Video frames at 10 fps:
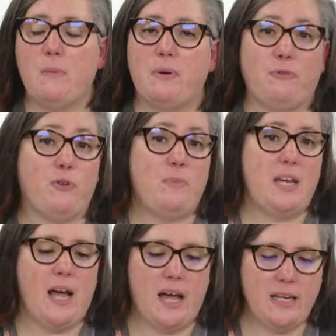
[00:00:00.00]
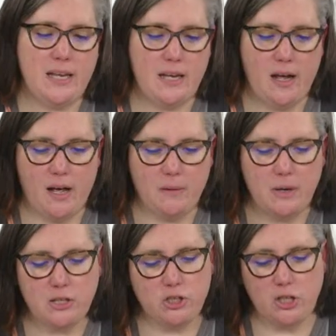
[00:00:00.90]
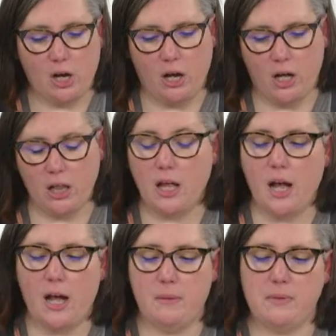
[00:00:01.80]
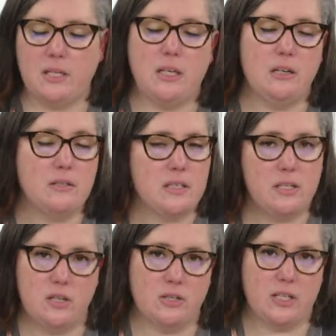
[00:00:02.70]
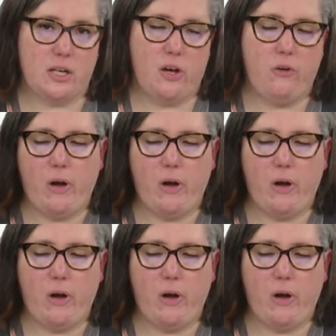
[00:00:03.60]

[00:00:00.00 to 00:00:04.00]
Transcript: But for me, I knit um, a shawl um, years and years ago.